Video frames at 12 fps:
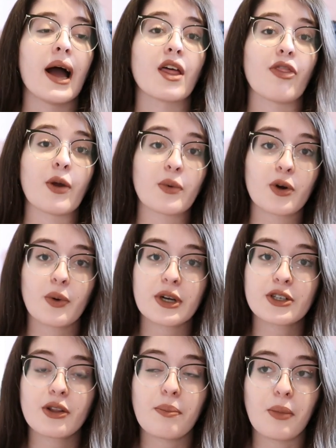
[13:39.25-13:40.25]
I think we're
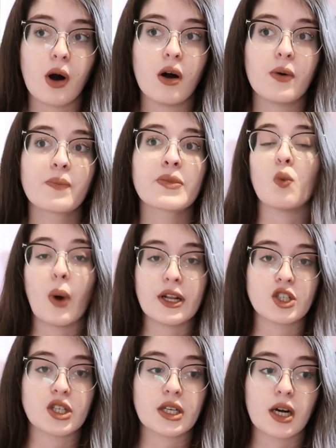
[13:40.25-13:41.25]
going to the mall
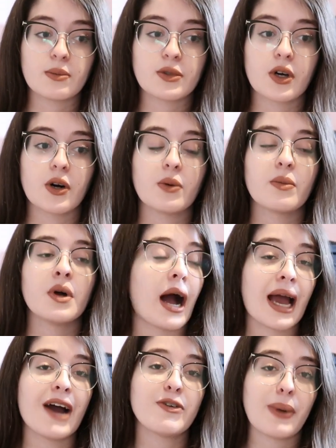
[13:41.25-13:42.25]
when she comes home. I
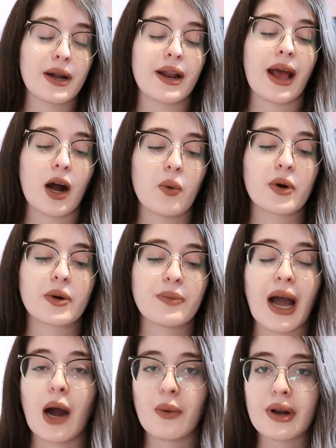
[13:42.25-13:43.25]
have about an hour,
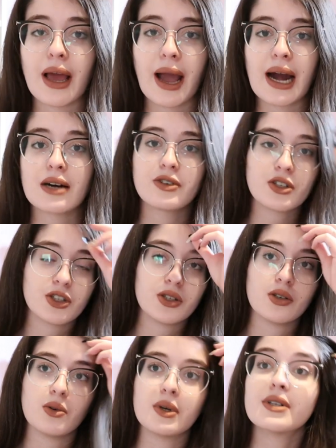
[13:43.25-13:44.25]
hour and a half
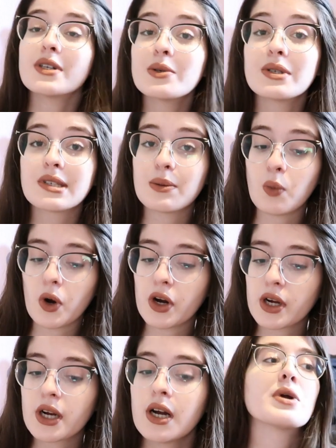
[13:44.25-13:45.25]
to do some
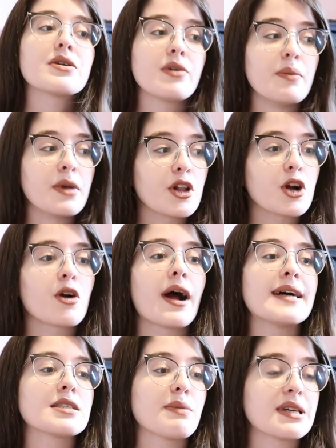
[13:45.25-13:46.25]
work,
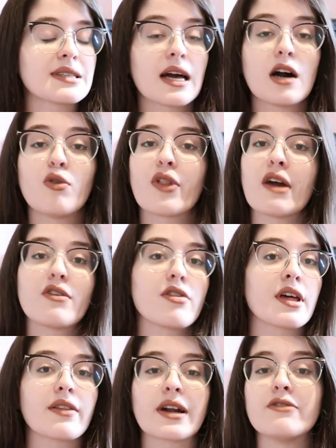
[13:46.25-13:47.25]
refamiliarize myself with
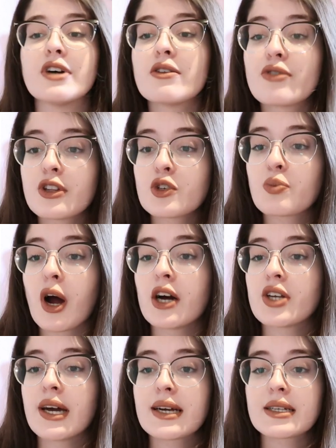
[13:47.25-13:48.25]
everything that I've done for this
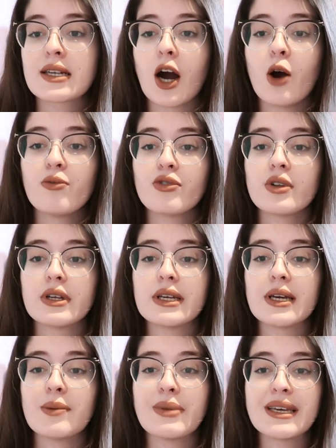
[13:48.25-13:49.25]
project and
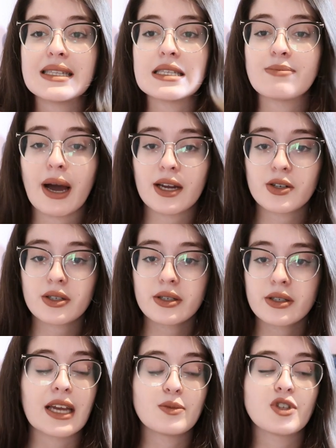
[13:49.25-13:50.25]
hopefully be inspired.
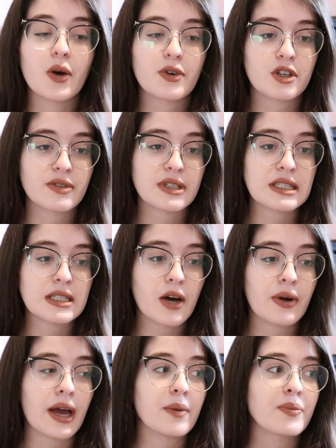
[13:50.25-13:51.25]
I am so nervous.
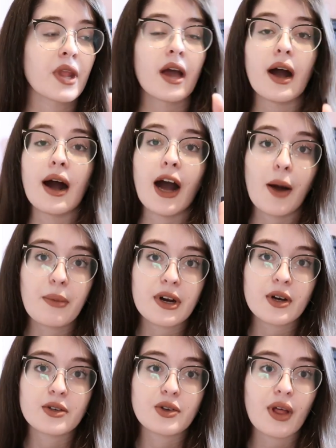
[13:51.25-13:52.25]
Okay, I'm gonna
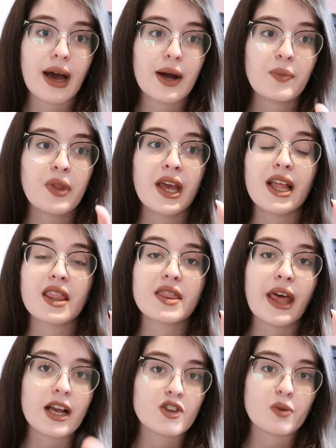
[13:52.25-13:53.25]
go do that.
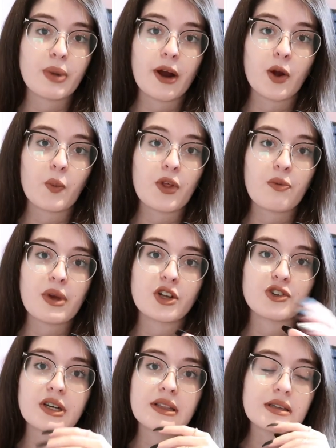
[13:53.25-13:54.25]
Thanks for bearing with me
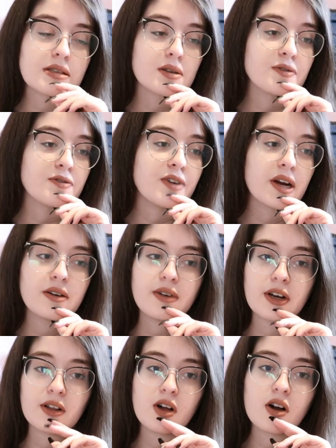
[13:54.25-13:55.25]
during this very,
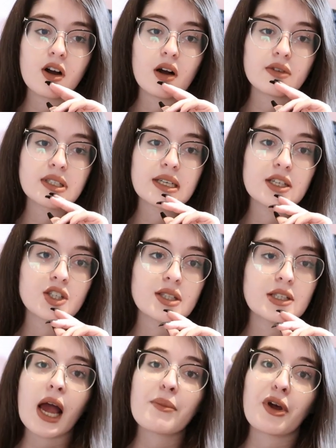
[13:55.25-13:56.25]
very long conversation.
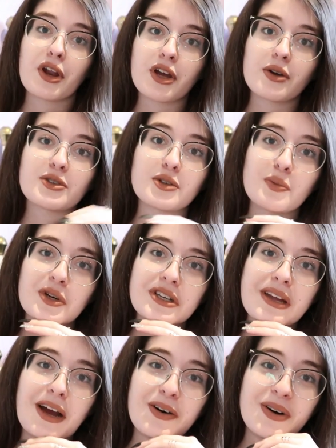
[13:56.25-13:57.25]
I'm gonna go do some
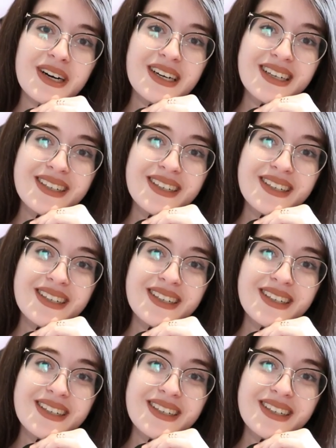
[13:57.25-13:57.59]
work now.